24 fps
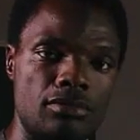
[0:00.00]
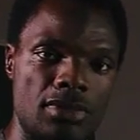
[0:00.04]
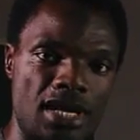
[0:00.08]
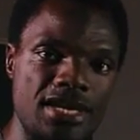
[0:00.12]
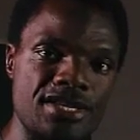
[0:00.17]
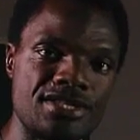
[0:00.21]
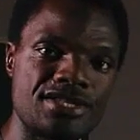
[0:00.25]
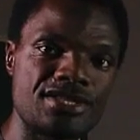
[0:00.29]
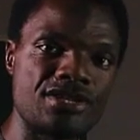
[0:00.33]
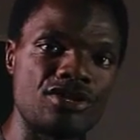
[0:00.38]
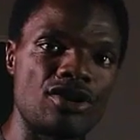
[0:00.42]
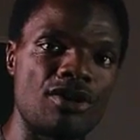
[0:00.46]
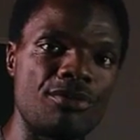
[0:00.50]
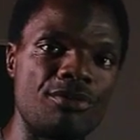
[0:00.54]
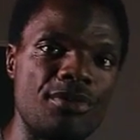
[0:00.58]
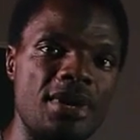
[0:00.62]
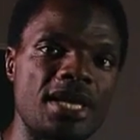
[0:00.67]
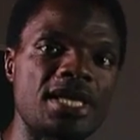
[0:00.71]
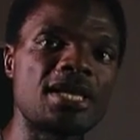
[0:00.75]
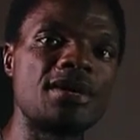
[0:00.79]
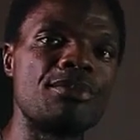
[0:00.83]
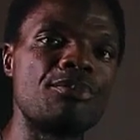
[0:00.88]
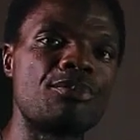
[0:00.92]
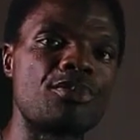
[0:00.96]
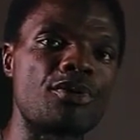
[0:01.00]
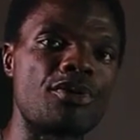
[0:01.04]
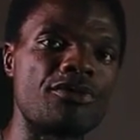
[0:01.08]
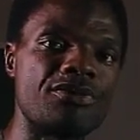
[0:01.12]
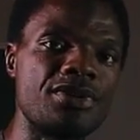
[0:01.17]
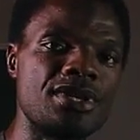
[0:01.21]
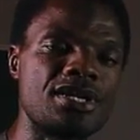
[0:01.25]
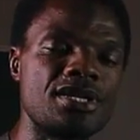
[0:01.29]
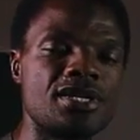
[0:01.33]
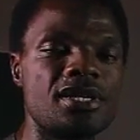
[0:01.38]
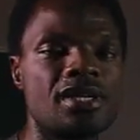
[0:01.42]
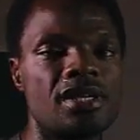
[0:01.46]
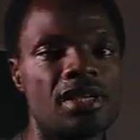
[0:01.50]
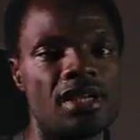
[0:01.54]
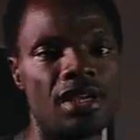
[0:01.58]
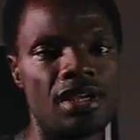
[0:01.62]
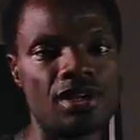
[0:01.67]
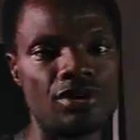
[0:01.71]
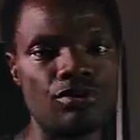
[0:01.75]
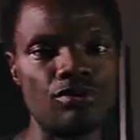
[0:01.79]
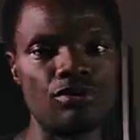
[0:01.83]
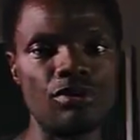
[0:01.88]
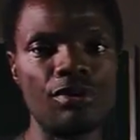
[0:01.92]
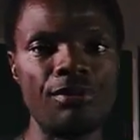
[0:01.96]
instead of making profit,
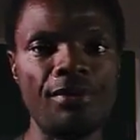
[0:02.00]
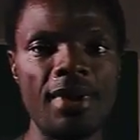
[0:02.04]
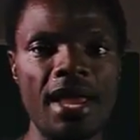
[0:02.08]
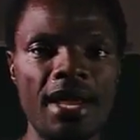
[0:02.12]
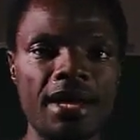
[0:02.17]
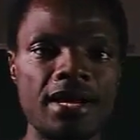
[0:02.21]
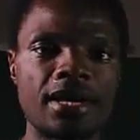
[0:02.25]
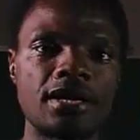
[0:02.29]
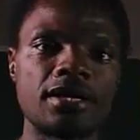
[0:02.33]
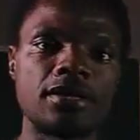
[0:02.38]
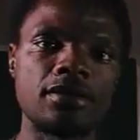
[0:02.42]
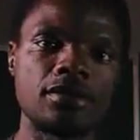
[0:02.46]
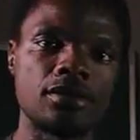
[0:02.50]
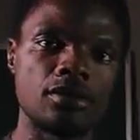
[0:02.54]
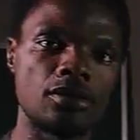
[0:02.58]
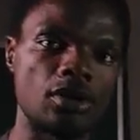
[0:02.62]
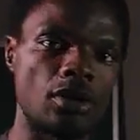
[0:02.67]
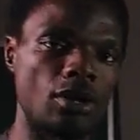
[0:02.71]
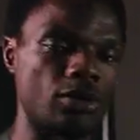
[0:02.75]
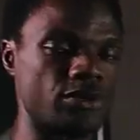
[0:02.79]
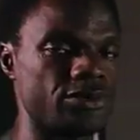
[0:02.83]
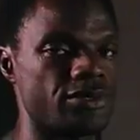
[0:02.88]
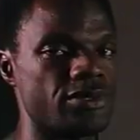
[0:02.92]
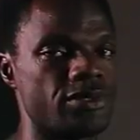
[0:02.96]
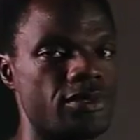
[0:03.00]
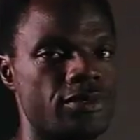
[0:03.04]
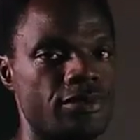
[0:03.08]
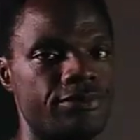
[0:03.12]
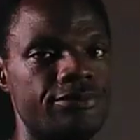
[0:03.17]
it will make loss.